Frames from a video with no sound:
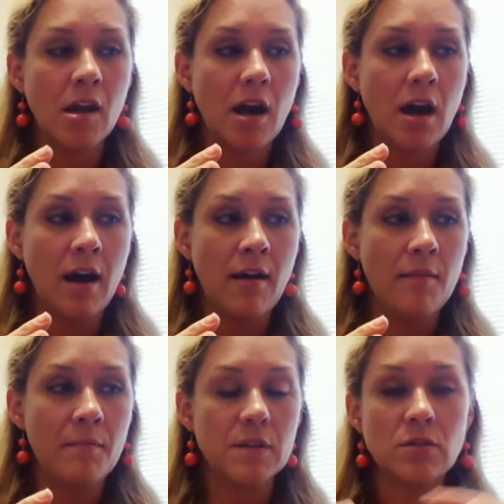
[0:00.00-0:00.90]
Mm-hmm.
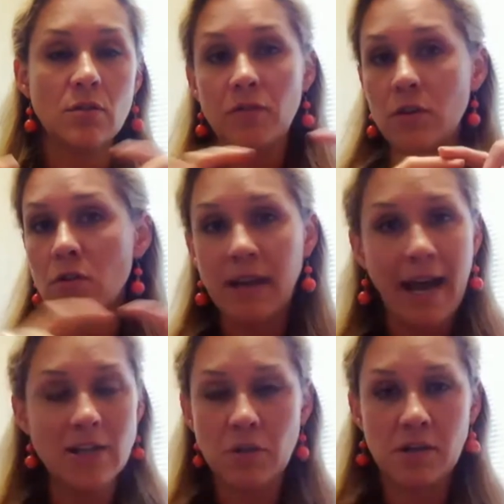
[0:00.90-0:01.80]
Um, so if you don't
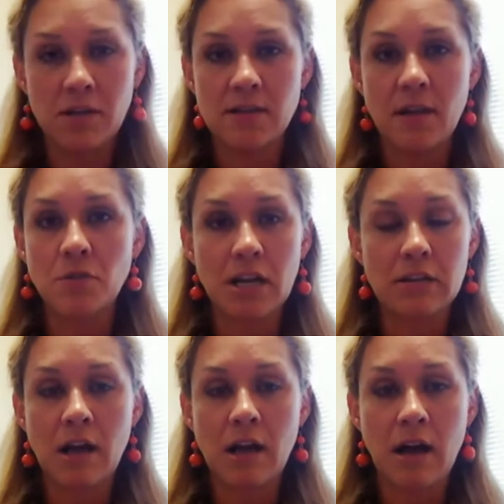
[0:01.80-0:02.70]
catch me in the
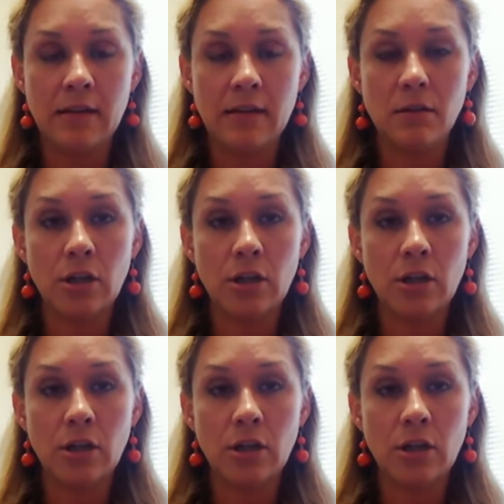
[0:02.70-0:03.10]
subject line,